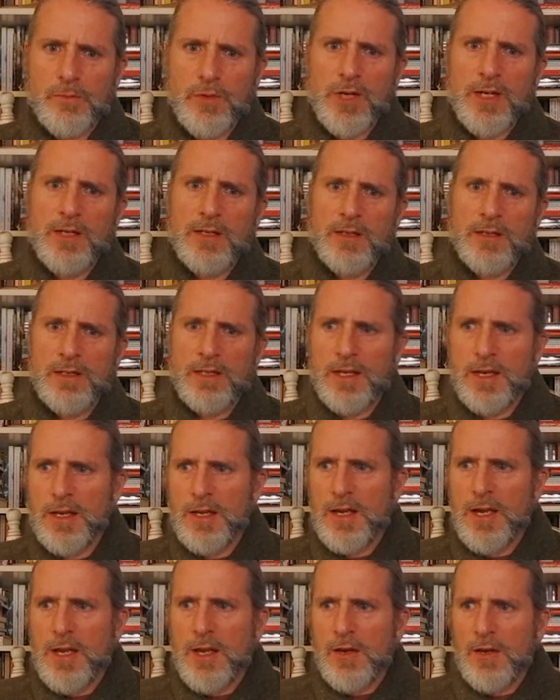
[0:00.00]
Right uh,
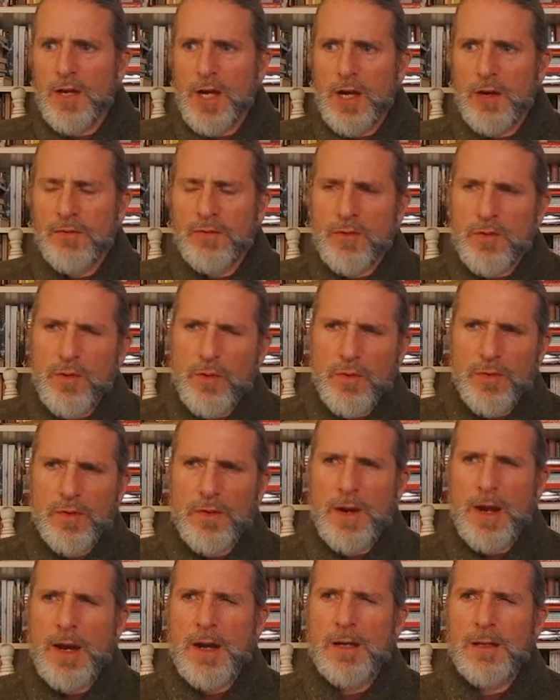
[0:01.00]
uh, for Northern
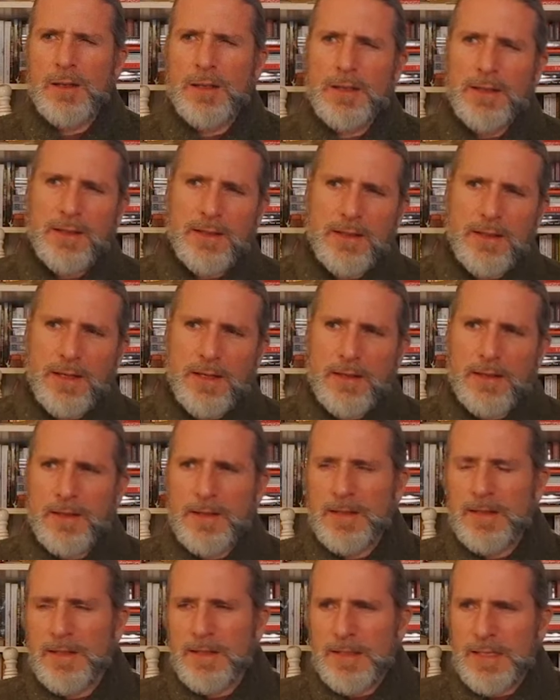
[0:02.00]
Ireland, it, it,
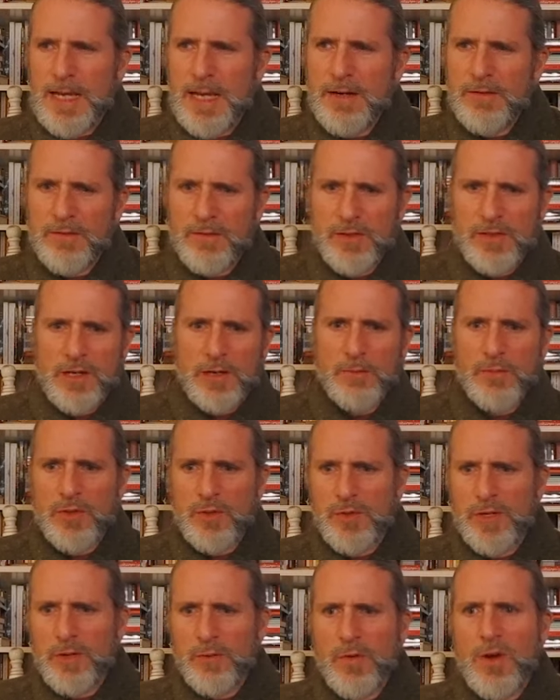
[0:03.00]
it's kind of stuck
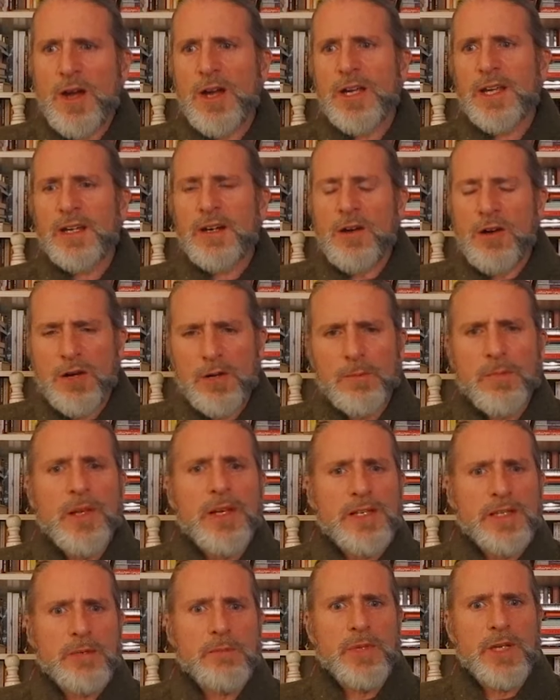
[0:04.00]
between a rock and a hard
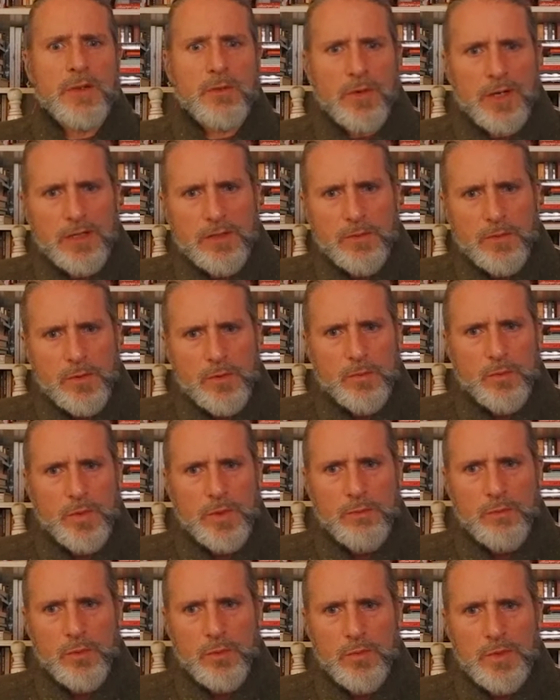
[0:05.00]
place in many ways. Uh,
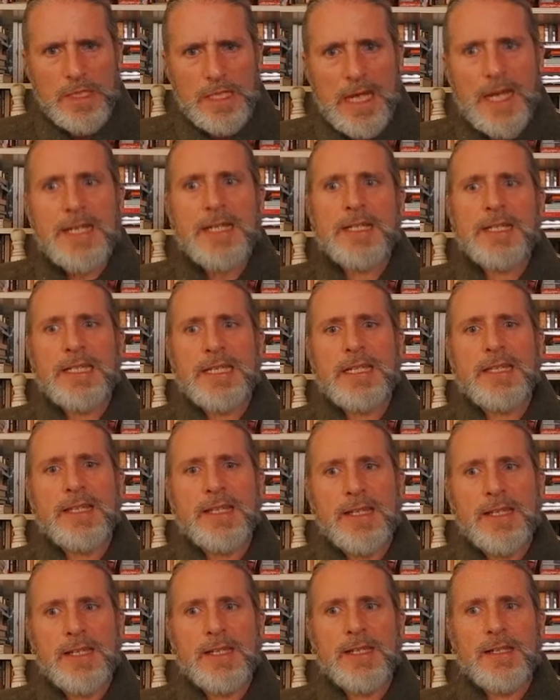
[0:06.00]
people would like to get
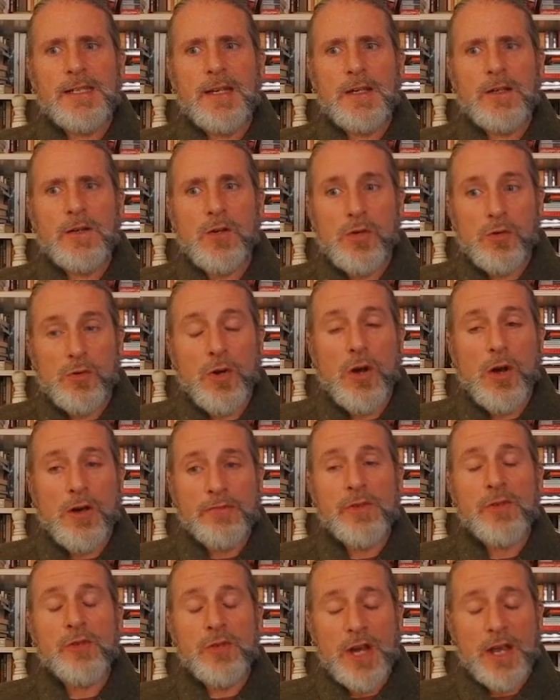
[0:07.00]
the uh,
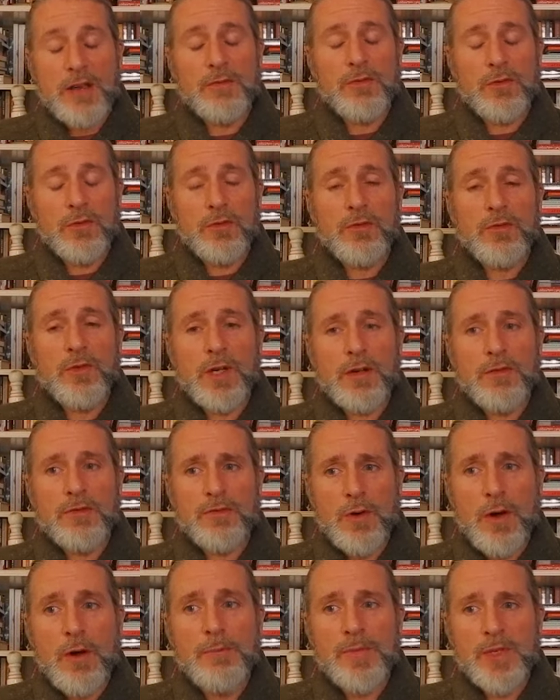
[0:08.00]
often travel uh,
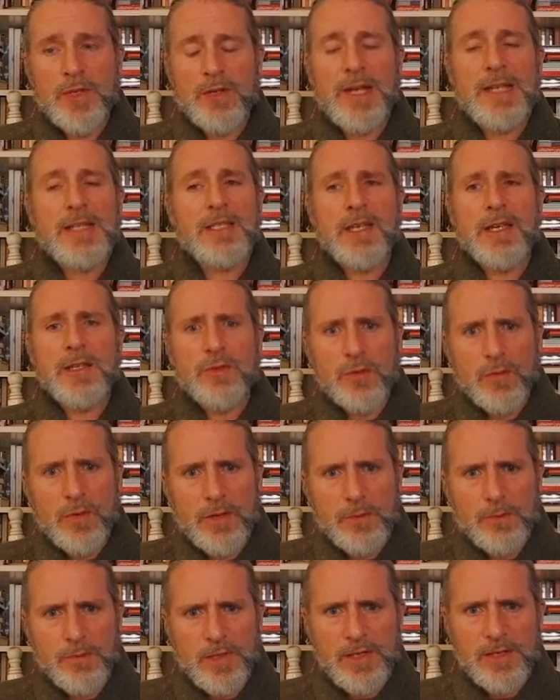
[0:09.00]
from the United States or
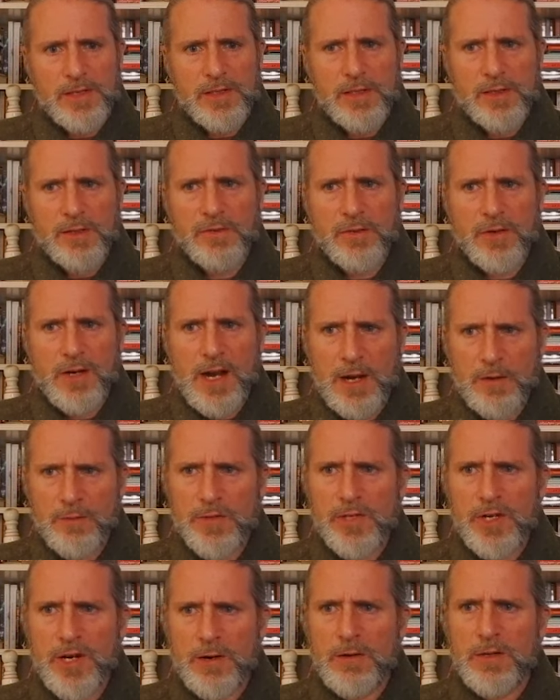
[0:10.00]
other places for
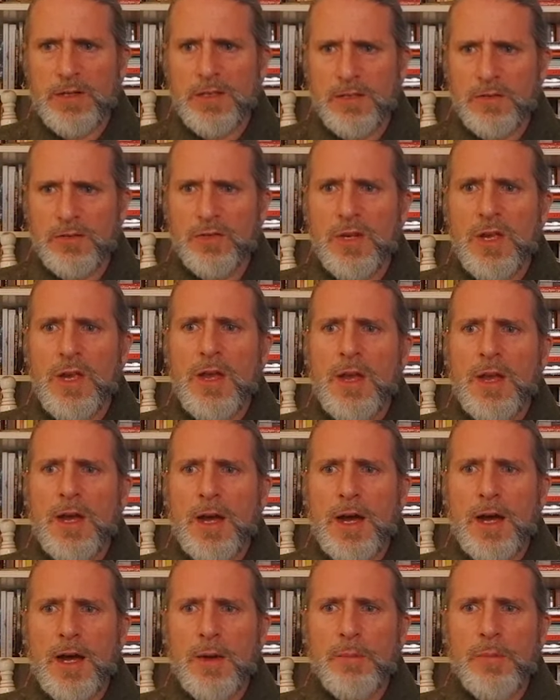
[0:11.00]
Irish heritage
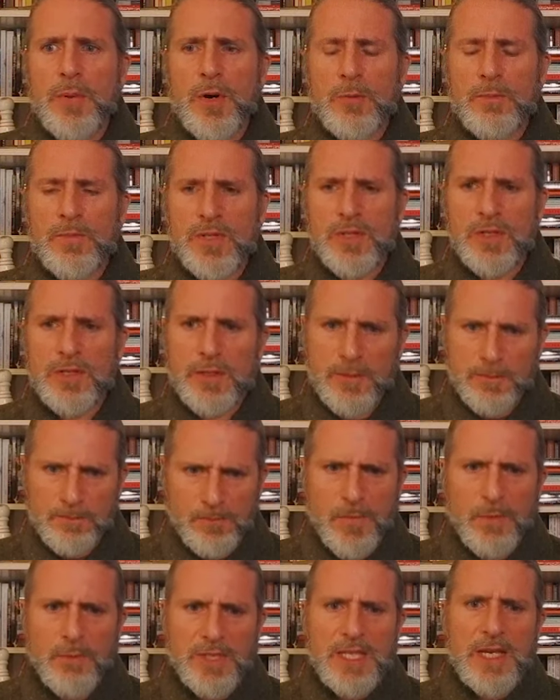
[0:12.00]
purposes,
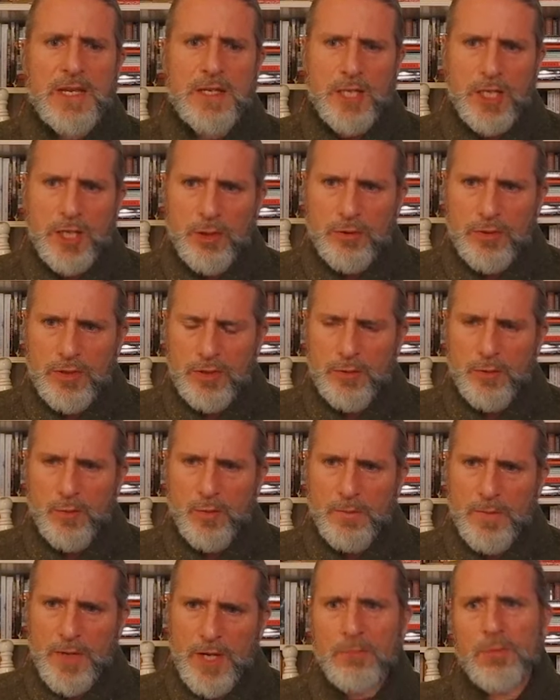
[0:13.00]
but tend to go to the
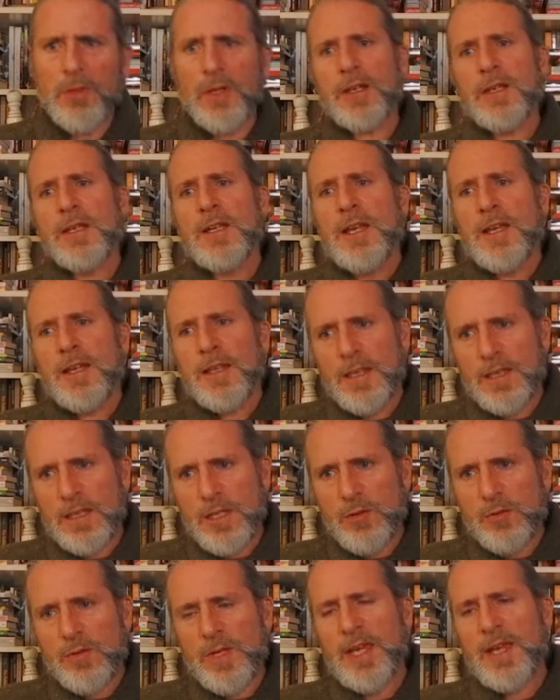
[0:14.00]
Republic. In
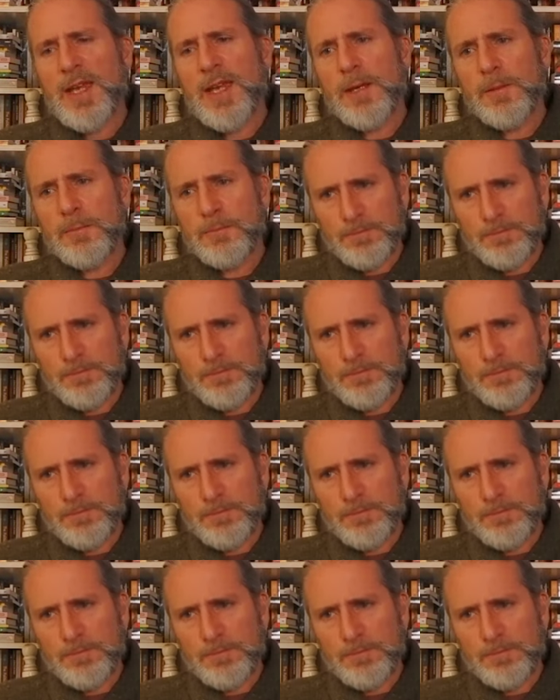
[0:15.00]
the UK,